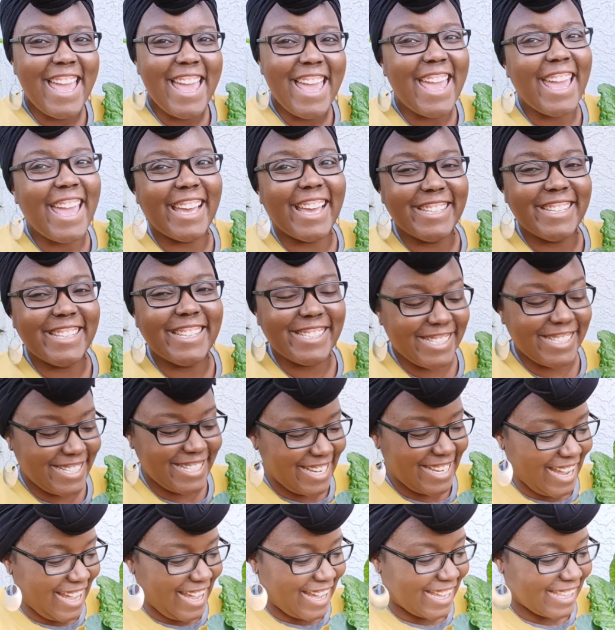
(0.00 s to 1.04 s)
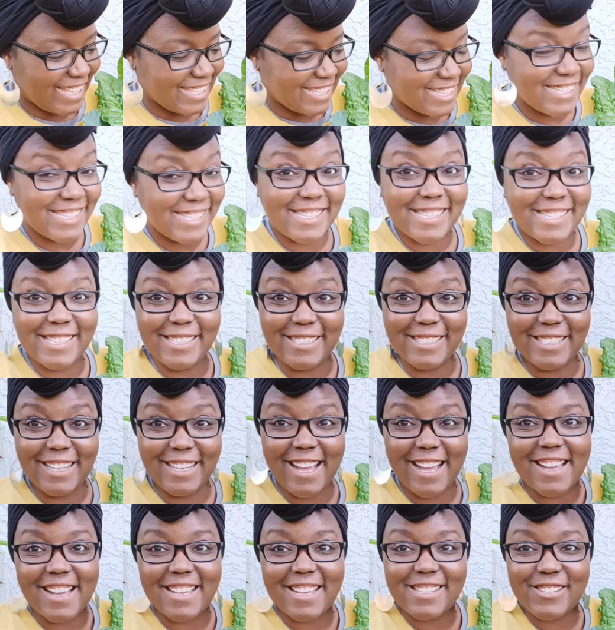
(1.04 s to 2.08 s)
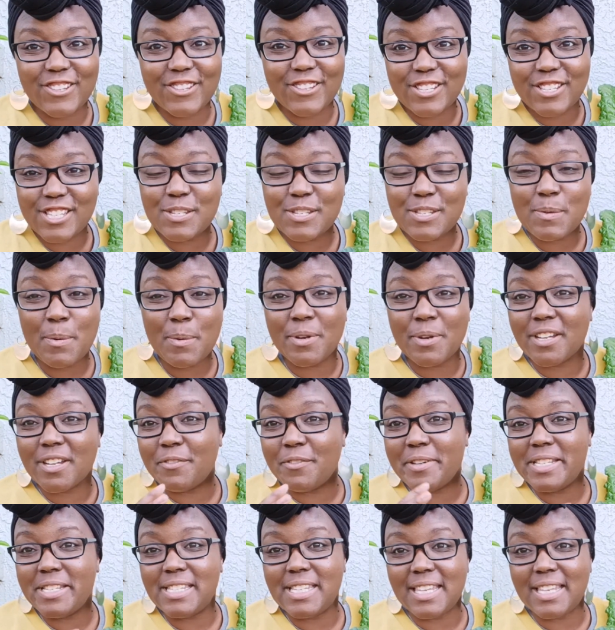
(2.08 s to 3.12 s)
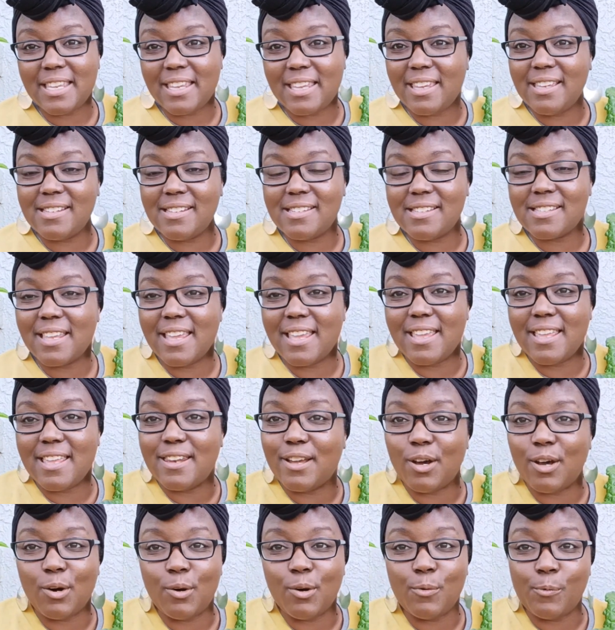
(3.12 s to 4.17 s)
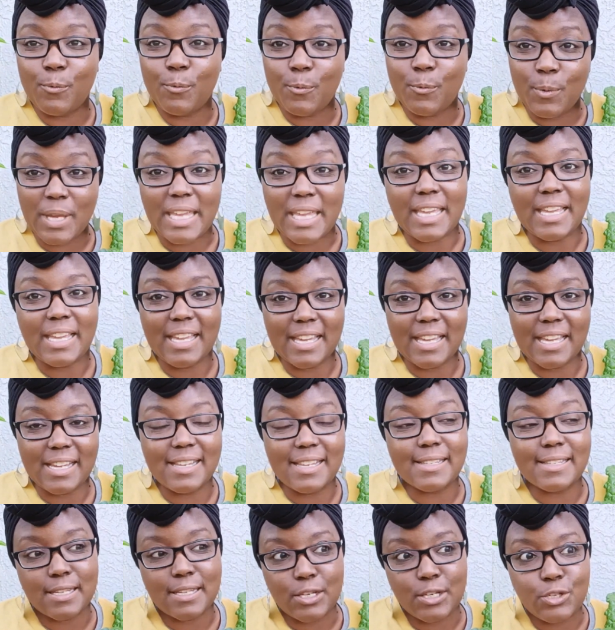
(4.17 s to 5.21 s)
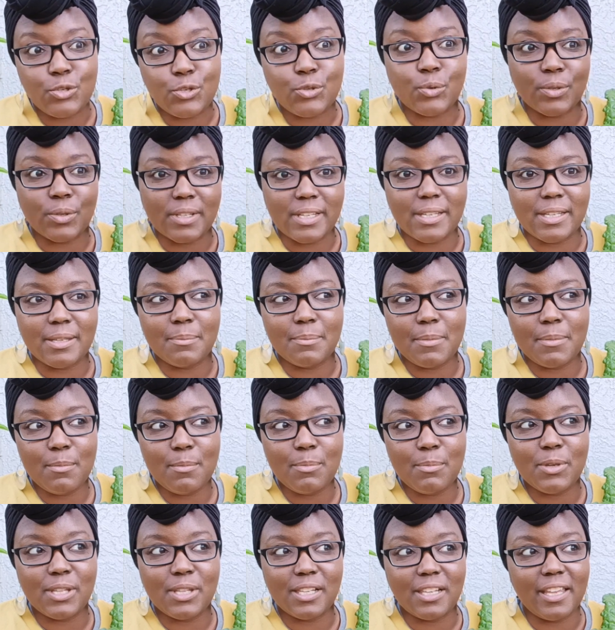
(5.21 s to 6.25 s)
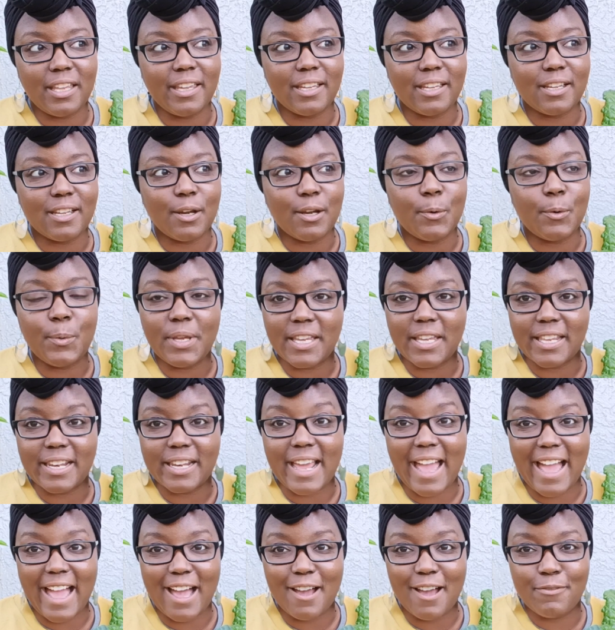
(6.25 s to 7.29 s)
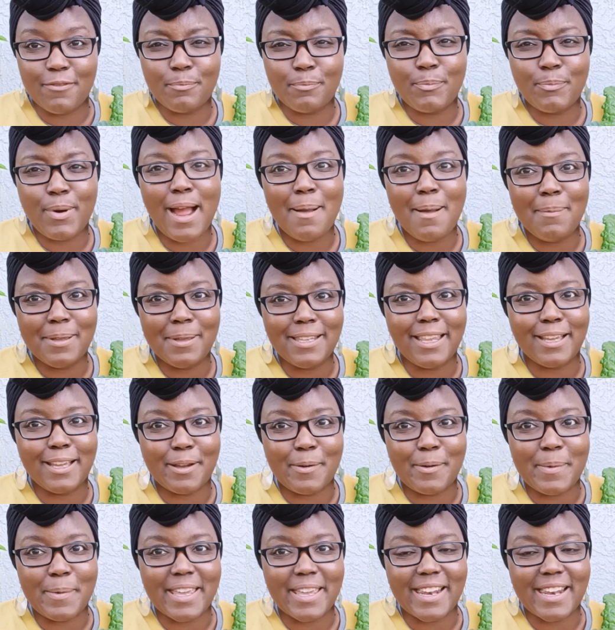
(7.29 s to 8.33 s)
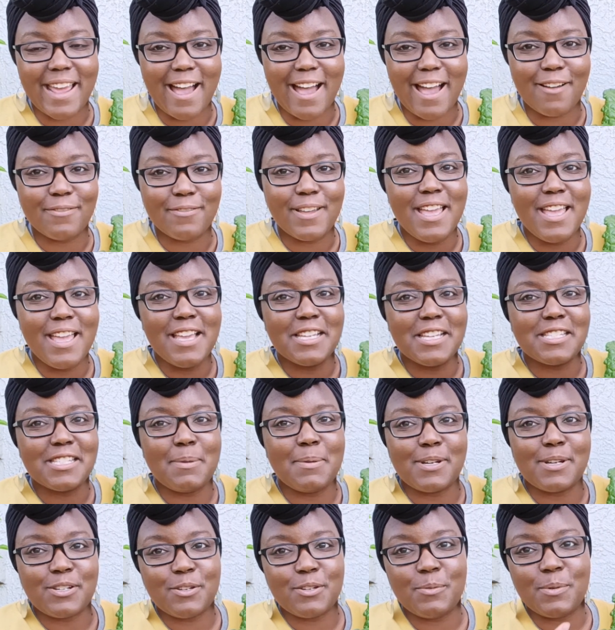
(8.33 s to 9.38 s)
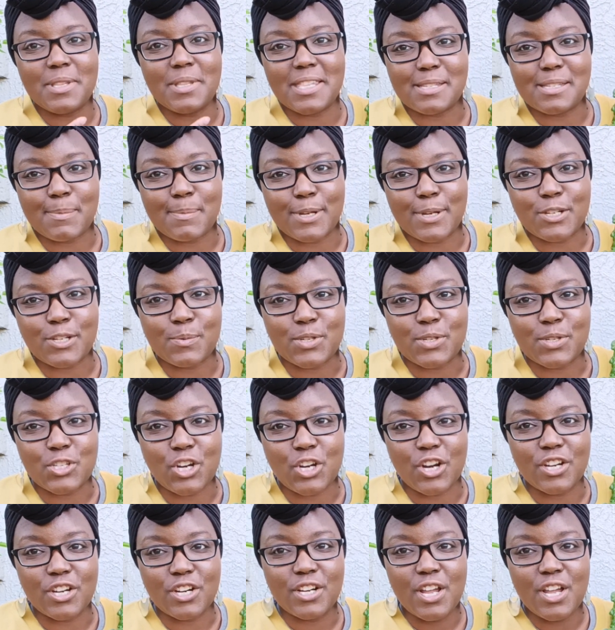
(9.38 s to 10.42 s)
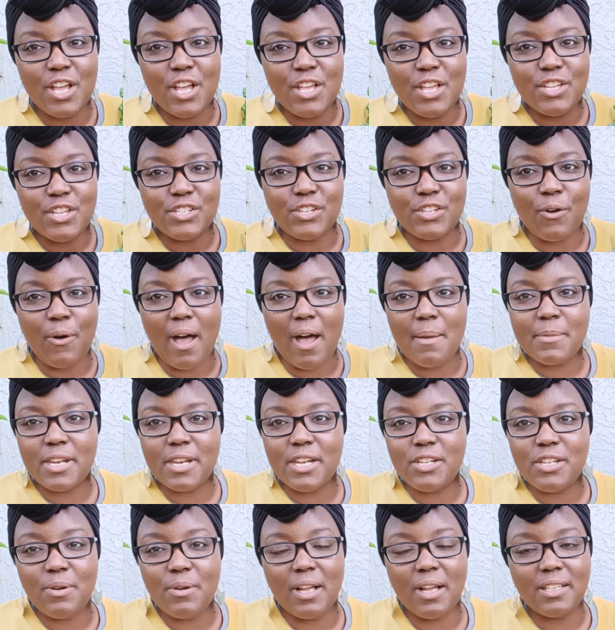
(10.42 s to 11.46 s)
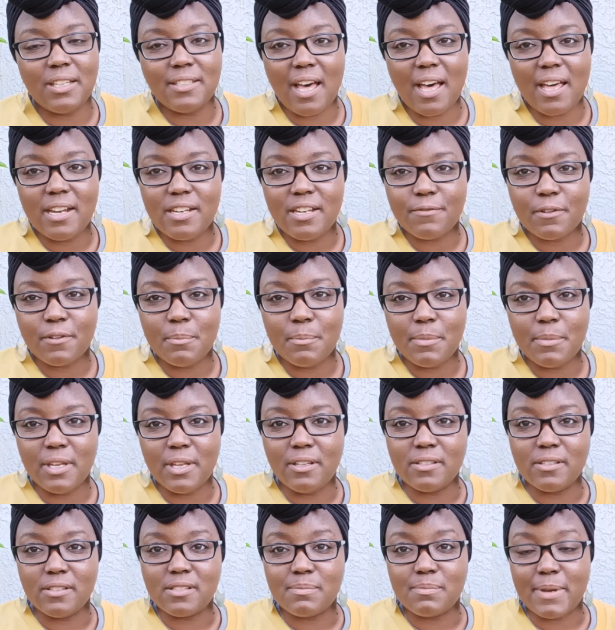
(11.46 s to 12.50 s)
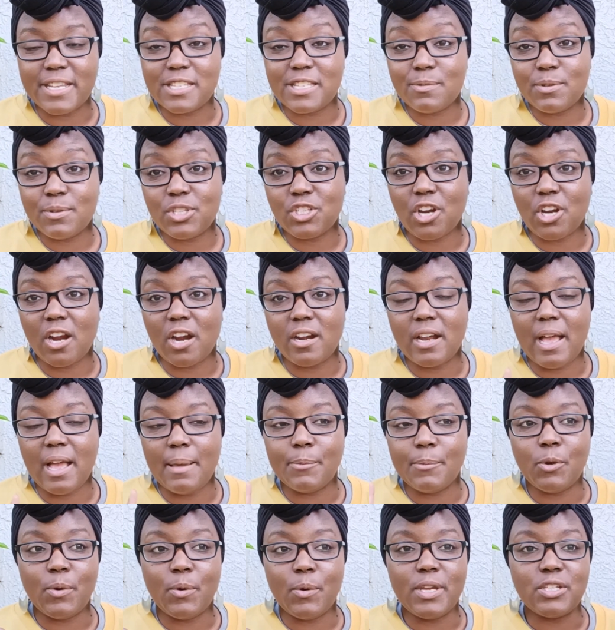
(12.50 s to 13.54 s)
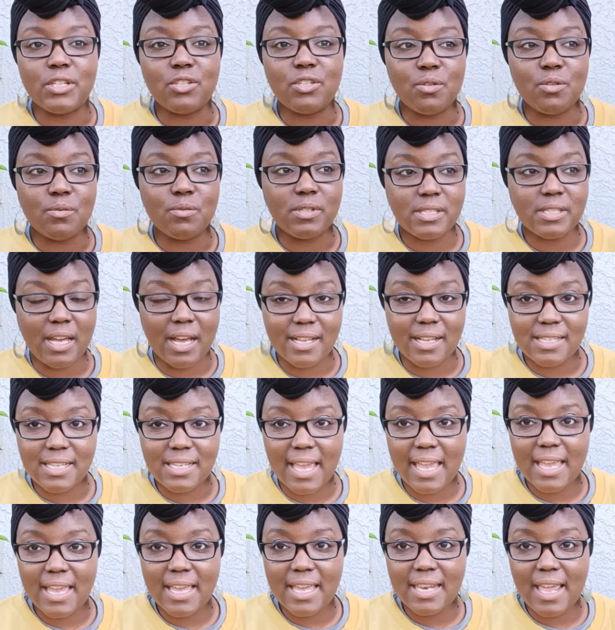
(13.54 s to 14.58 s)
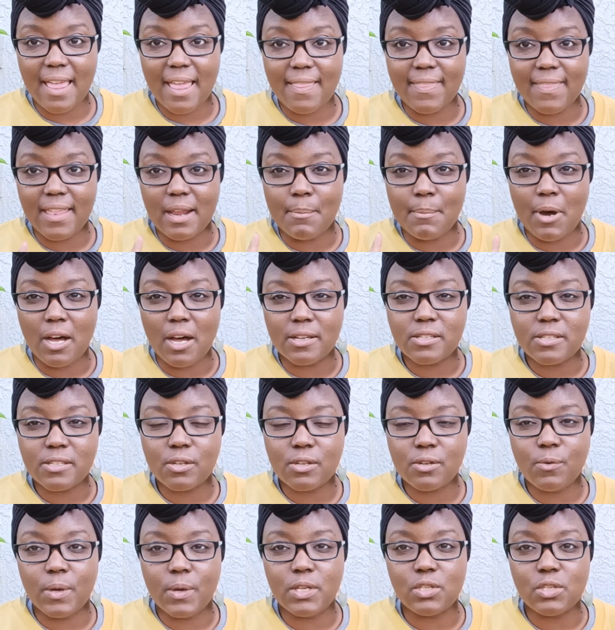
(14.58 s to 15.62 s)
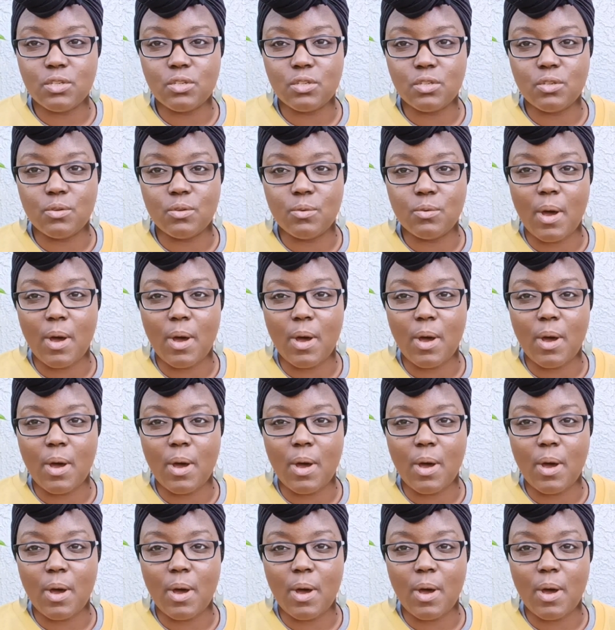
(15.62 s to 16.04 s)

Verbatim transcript: And yeah, this is a lot. So this is what we're going to eat in a week, essentially. Maybe like a week and a half, probably like a week and a half, especially with this much Swiss chard. So I'm gonna do a lot of different meals. My Swiss chard, I'm going to saute it, and then I'm also going to do